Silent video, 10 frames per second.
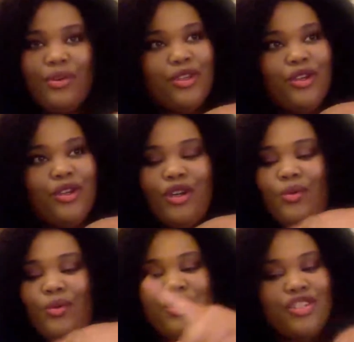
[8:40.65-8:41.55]
ended with
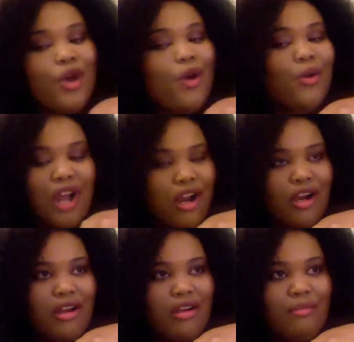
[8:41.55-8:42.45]
the girl with
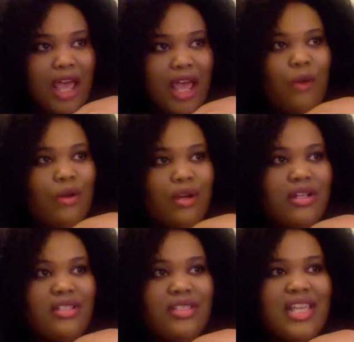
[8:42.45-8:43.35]
sonar
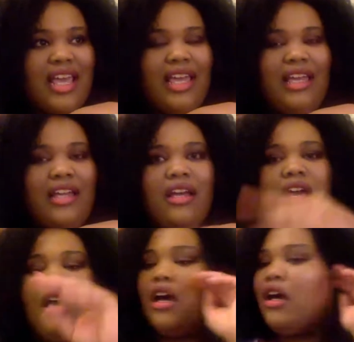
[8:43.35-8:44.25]
powers saying,